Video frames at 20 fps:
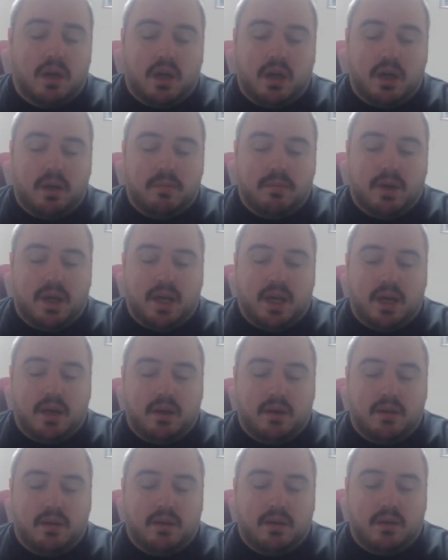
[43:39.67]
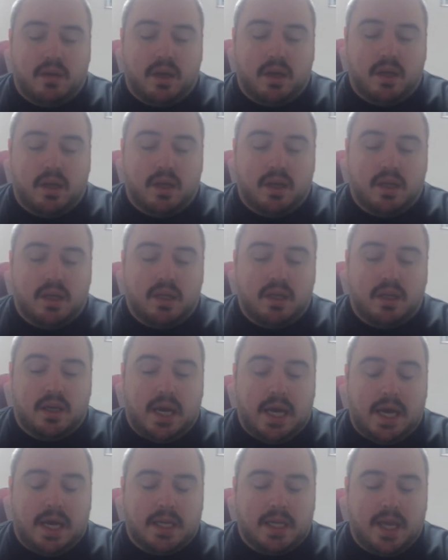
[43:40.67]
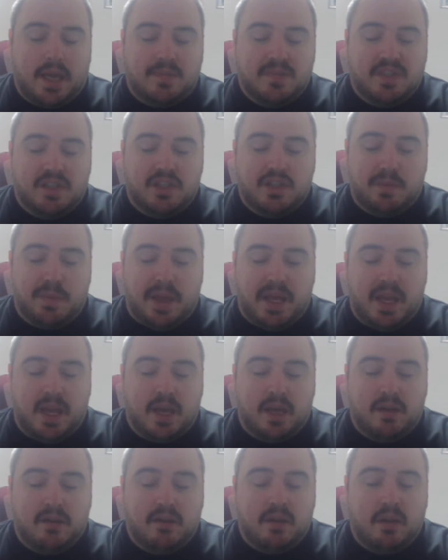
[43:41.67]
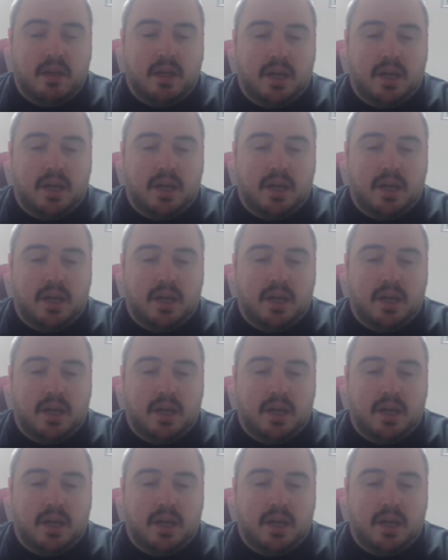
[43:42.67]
about hot games in Japan.